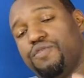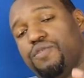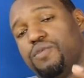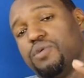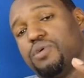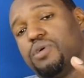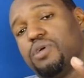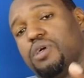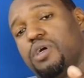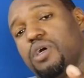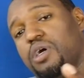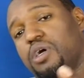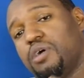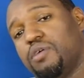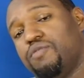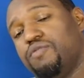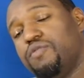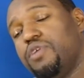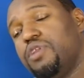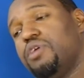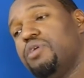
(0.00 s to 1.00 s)
for
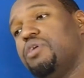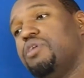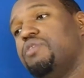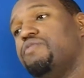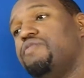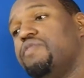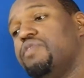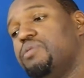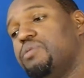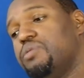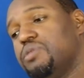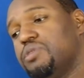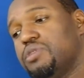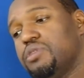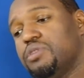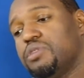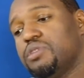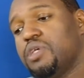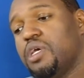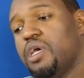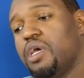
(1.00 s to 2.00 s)
Video
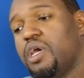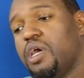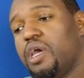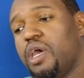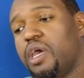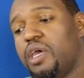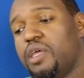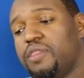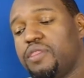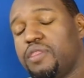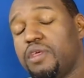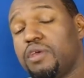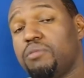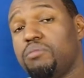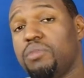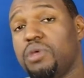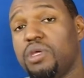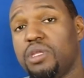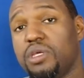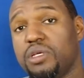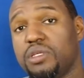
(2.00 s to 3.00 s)
Influencers and
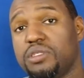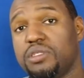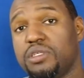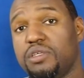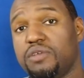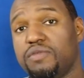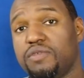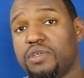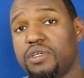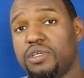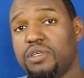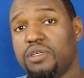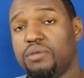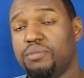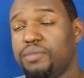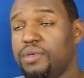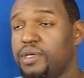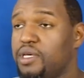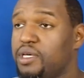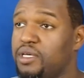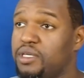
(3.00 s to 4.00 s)
Think Media TV,
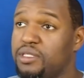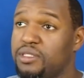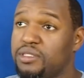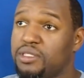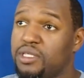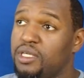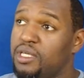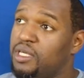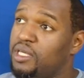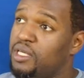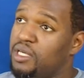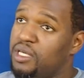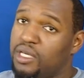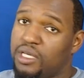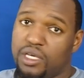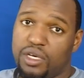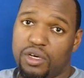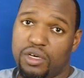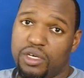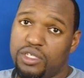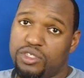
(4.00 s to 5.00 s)
because,
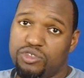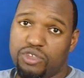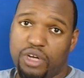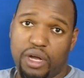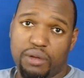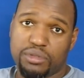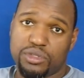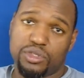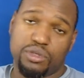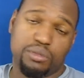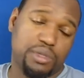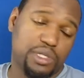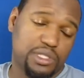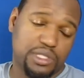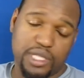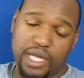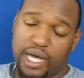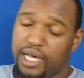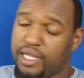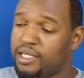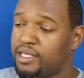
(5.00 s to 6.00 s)
you know, he dropped so much
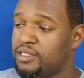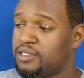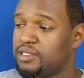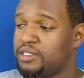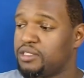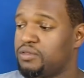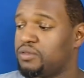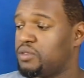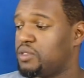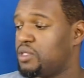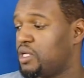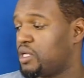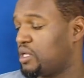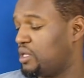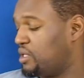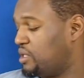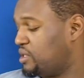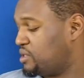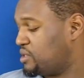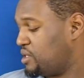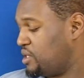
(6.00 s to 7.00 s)
knowledge, it's
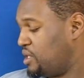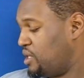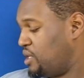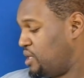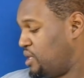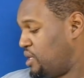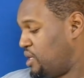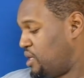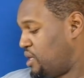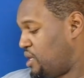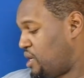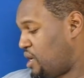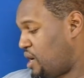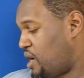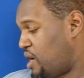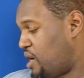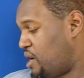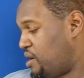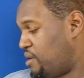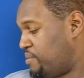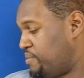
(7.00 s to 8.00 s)
ridiculous.
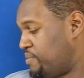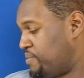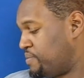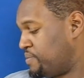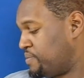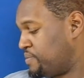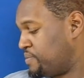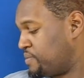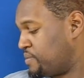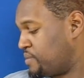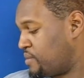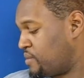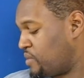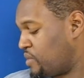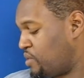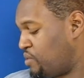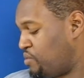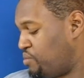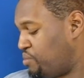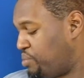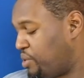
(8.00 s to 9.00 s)

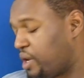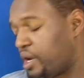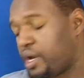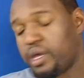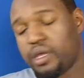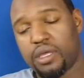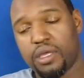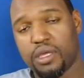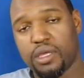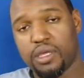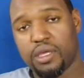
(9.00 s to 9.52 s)
But I